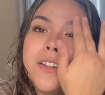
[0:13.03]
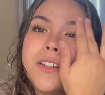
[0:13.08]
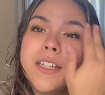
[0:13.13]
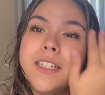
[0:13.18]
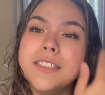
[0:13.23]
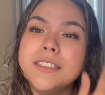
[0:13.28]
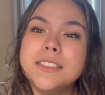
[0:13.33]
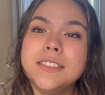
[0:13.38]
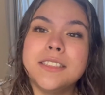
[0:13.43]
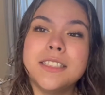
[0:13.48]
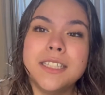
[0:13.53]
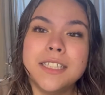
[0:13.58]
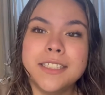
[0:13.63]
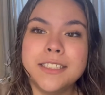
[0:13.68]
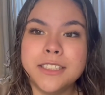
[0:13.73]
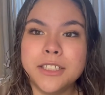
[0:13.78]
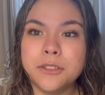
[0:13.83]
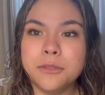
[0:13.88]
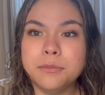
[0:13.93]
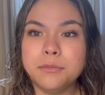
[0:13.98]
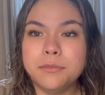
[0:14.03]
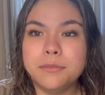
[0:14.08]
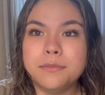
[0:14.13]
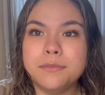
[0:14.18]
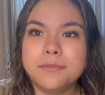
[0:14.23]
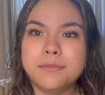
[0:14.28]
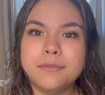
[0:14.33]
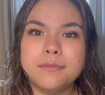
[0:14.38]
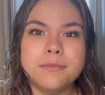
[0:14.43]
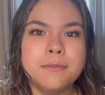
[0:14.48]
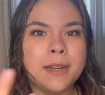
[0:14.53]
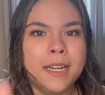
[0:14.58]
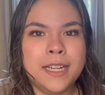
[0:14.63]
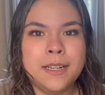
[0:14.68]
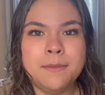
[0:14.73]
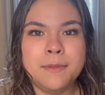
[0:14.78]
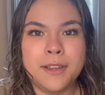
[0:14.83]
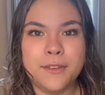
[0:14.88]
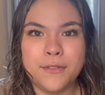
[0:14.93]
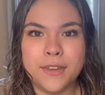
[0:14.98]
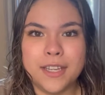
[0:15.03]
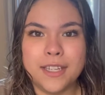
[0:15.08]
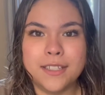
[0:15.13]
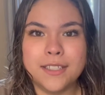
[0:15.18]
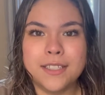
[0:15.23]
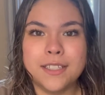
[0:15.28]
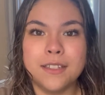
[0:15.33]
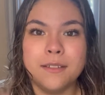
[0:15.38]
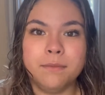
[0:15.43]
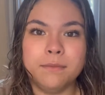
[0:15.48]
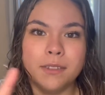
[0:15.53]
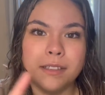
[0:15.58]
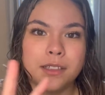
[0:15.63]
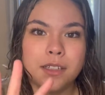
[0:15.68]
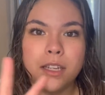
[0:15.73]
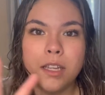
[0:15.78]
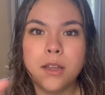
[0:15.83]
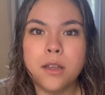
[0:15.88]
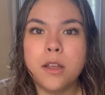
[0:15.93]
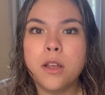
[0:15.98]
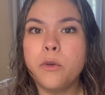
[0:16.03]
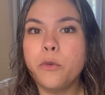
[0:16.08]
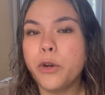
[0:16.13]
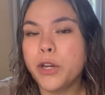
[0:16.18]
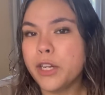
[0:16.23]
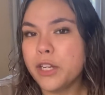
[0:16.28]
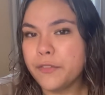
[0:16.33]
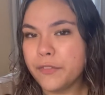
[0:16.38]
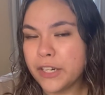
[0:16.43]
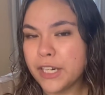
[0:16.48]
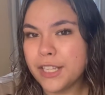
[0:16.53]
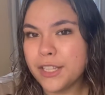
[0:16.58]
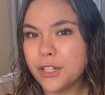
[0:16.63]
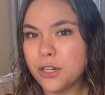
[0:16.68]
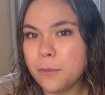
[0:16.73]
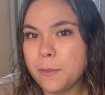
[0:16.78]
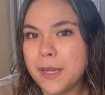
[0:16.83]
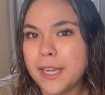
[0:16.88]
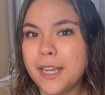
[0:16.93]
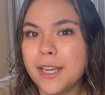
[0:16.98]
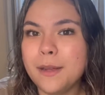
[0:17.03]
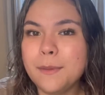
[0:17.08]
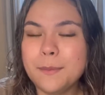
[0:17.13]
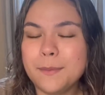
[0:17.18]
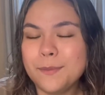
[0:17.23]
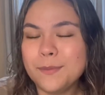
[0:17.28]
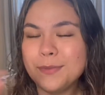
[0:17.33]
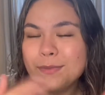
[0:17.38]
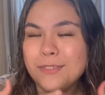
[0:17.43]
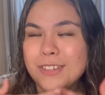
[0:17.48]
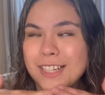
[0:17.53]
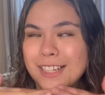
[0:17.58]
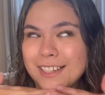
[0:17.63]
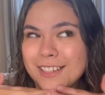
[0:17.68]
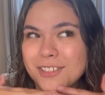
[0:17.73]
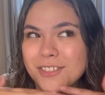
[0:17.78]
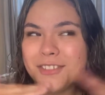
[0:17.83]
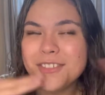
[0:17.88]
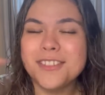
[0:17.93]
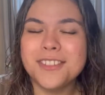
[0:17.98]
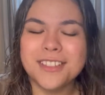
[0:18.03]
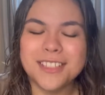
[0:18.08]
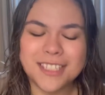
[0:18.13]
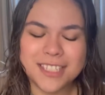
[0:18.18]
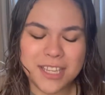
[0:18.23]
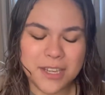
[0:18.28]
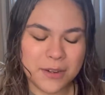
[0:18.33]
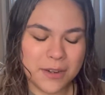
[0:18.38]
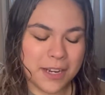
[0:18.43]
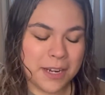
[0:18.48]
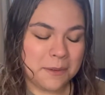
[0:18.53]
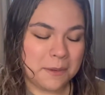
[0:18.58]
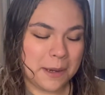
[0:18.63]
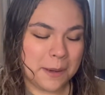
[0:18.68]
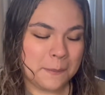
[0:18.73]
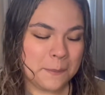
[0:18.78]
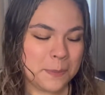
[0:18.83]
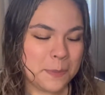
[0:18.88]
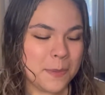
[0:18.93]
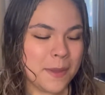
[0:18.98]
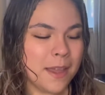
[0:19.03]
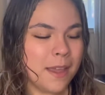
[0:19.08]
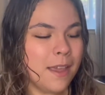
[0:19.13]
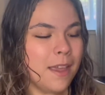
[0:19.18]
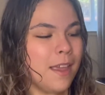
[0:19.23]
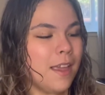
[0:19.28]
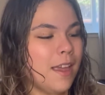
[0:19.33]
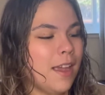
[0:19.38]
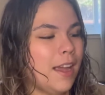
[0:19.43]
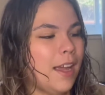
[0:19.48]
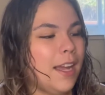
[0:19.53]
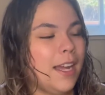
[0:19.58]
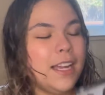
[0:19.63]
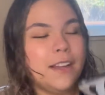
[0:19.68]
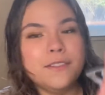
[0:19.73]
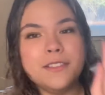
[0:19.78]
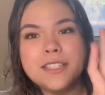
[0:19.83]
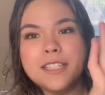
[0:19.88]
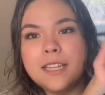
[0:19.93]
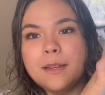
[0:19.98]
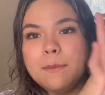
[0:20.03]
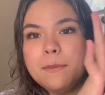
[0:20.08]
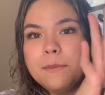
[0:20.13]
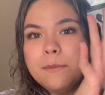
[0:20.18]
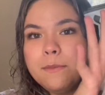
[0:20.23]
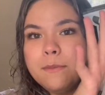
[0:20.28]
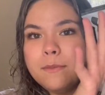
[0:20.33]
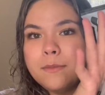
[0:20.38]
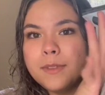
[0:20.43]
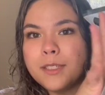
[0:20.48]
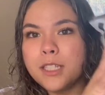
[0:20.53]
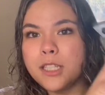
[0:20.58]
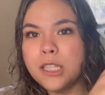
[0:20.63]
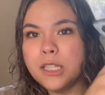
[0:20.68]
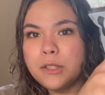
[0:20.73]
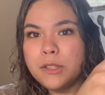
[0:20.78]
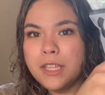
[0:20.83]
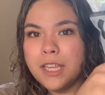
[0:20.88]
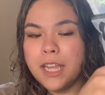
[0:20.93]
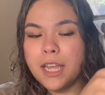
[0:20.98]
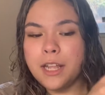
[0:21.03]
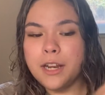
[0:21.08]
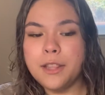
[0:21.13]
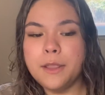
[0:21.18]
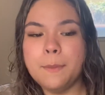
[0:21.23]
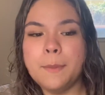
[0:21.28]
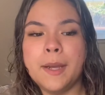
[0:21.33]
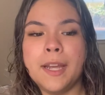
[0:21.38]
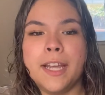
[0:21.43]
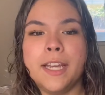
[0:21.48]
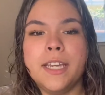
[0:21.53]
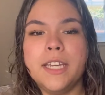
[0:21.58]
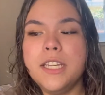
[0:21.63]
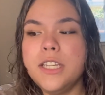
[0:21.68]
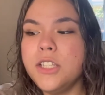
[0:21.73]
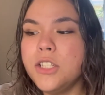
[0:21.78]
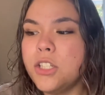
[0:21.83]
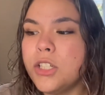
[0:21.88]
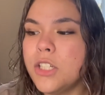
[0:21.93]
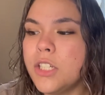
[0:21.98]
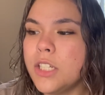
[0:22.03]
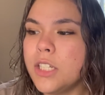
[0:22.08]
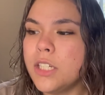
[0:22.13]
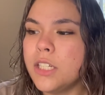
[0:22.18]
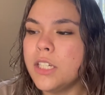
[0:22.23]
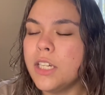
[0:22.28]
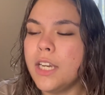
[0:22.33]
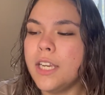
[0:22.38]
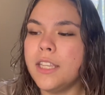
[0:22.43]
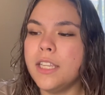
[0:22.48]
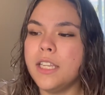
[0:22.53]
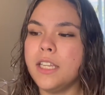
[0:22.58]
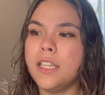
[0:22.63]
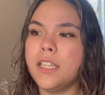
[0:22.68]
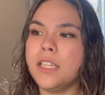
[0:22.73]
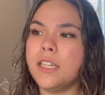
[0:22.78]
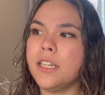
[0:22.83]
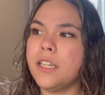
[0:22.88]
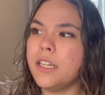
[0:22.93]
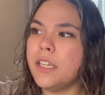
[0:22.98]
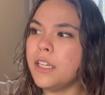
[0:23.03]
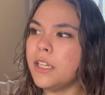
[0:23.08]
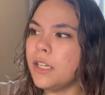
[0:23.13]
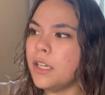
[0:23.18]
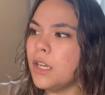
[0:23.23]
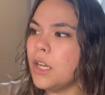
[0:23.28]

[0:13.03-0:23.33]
right so like don't mind my face i'm wearing very little makeup very natural looks cute anyway i have some clothing out of the package and then